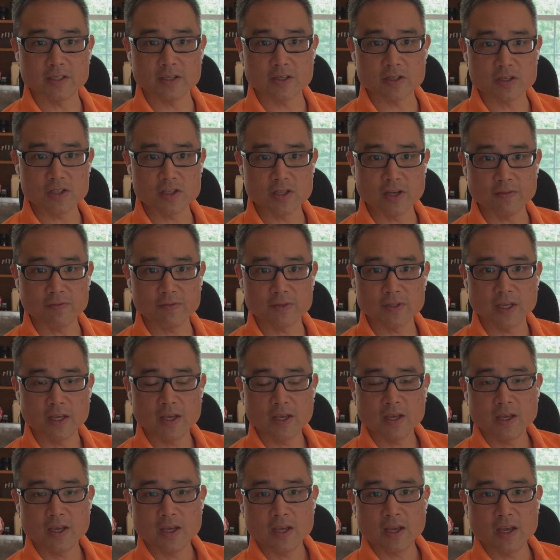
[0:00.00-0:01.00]
to shift,
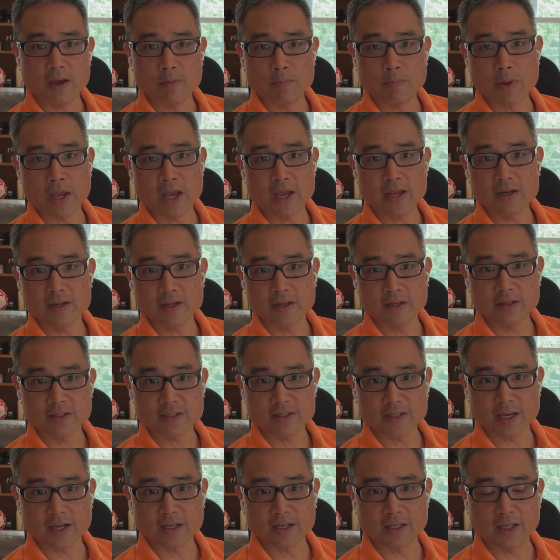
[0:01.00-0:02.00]
abandon
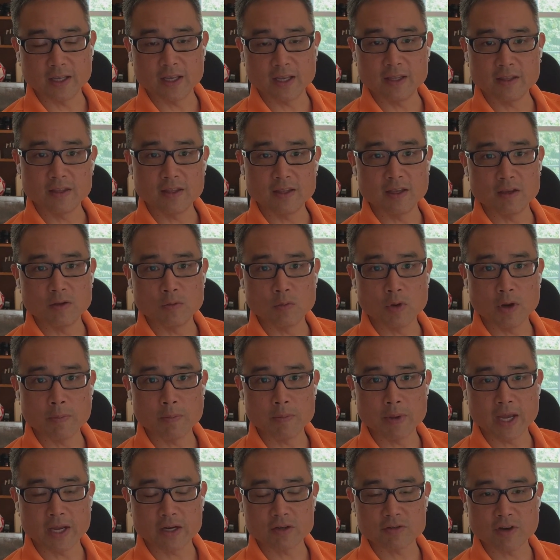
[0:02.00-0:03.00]
sadly the
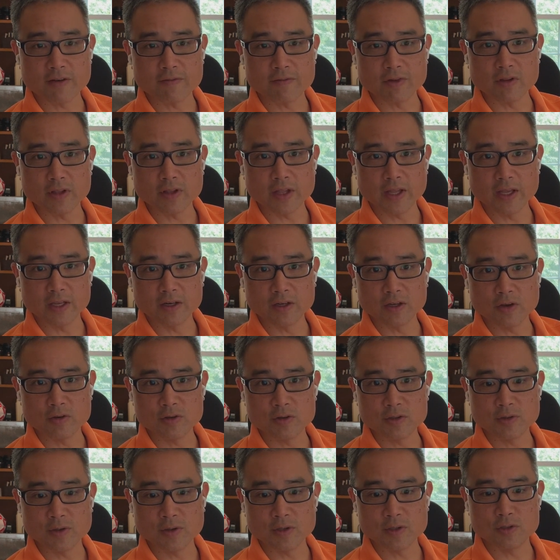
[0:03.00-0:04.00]
one bag travel and
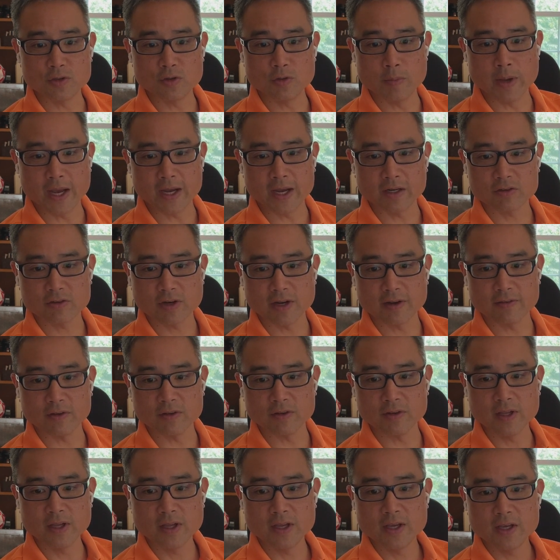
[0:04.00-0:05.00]
go to a two bag
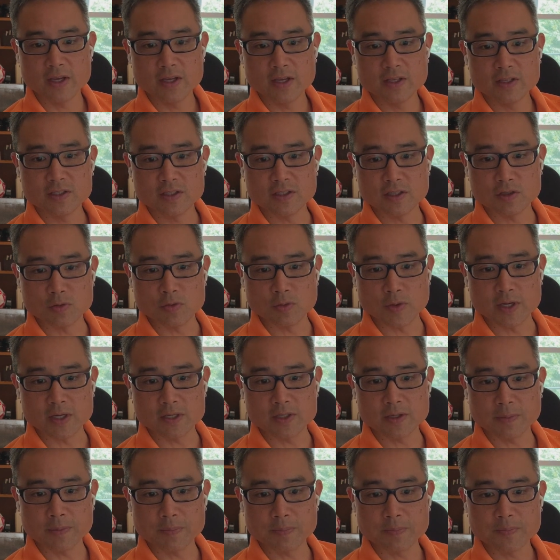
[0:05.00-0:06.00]
travel
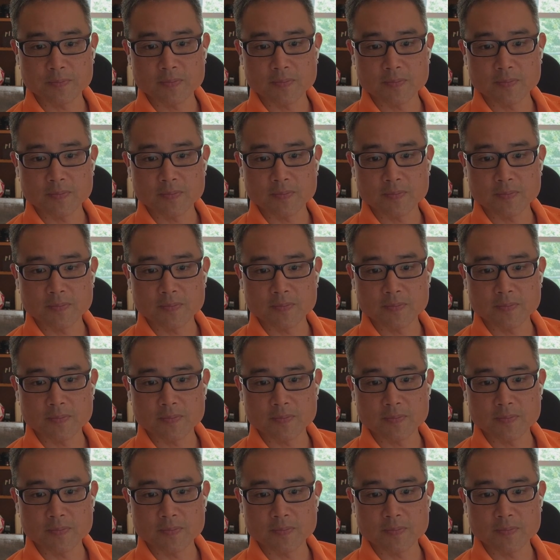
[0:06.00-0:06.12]
situation.